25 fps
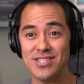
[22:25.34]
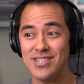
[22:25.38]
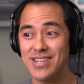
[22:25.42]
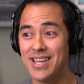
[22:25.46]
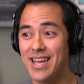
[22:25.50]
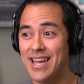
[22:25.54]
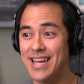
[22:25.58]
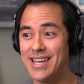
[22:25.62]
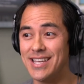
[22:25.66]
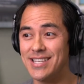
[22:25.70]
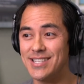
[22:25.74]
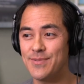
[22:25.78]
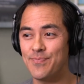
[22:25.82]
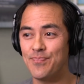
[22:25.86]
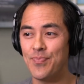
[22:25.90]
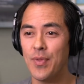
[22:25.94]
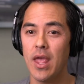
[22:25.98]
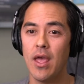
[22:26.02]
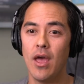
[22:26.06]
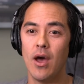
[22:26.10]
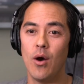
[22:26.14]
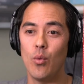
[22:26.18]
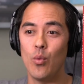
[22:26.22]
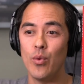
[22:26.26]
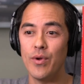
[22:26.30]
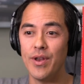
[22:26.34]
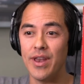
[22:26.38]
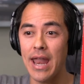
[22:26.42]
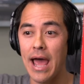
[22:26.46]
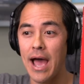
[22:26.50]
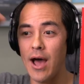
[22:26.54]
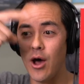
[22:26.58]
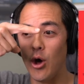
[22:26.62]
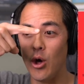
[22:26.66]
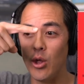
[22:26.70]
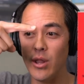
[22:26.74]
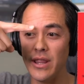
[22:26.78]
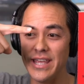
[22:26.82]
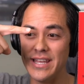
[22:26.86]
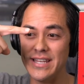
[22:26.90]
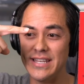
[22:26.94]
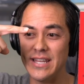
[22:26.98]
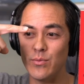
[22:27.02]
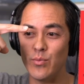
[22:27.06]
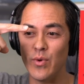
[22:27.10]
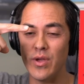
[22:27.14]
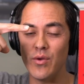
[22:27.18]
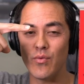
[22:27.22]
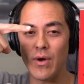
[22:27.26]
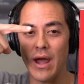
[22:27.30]
you guys. Not only
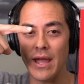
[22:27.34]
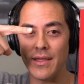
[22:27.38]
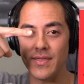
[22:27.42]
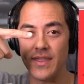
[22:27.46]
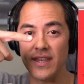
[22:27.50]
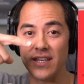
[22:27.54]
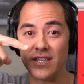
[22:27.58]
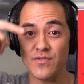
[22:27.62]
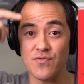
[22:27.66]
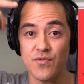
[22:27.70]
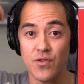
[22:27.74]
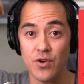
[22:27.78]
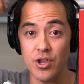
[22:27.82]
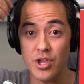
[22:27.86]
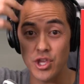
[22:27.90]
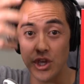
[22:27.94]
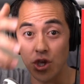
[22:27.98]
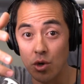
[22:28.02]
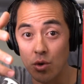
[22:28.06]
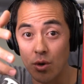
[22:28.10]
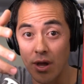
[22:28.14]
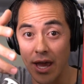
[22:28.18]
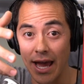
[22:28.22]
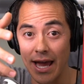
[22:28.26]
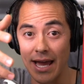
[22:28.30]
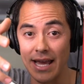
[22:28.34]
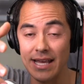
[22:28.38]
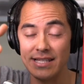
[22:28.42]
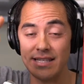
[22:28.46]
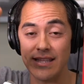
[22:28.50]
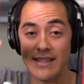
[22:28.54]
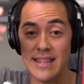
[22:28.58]
did we write this for you guys,